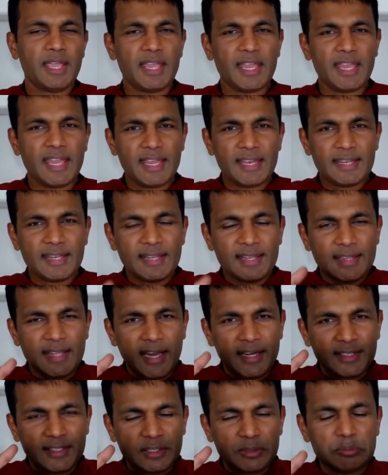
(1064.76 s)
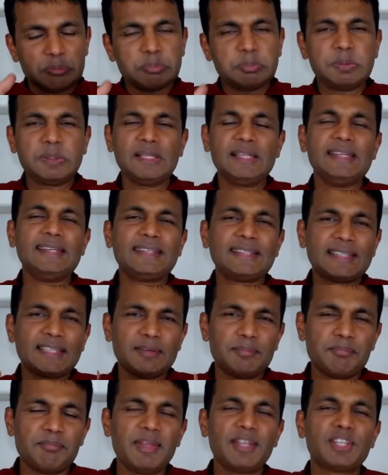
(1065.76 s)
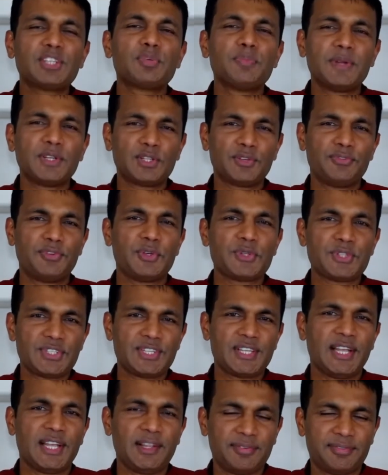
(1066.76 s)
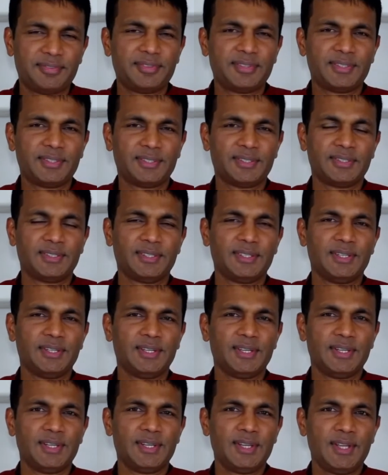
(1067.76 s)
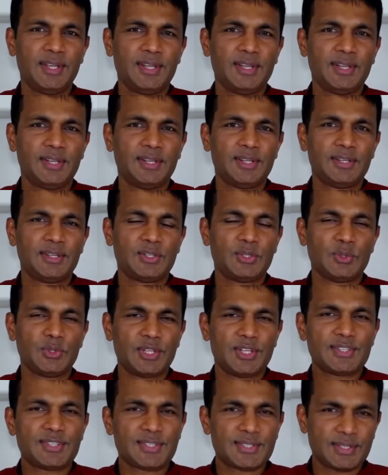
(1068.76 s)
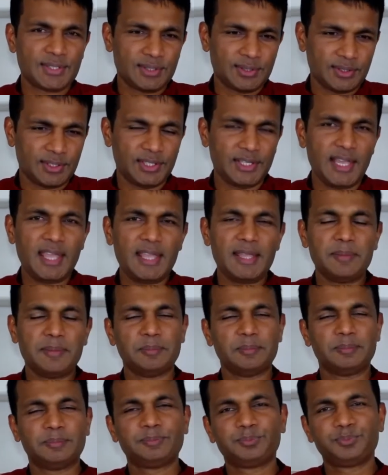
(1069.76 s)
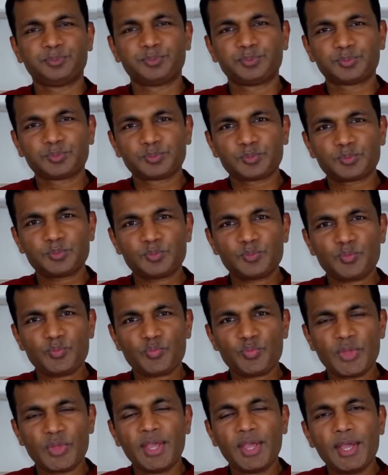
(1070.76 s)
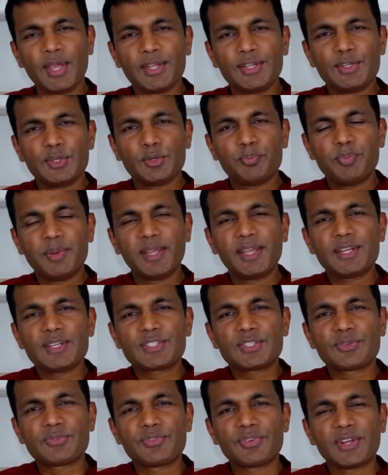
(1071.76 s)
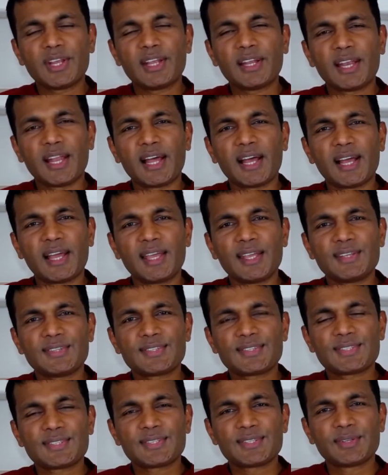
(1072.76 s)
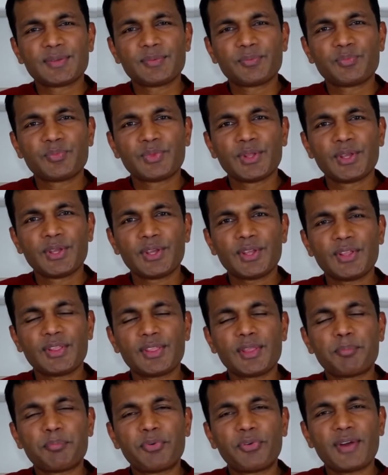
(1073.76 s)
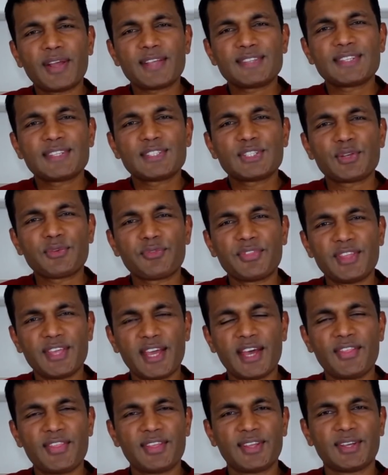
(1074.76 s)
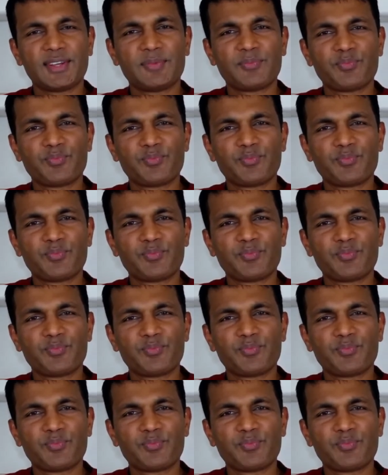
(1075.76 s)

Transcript: In that complete commitment of yourself to this game, you begin to realize the presence of the other,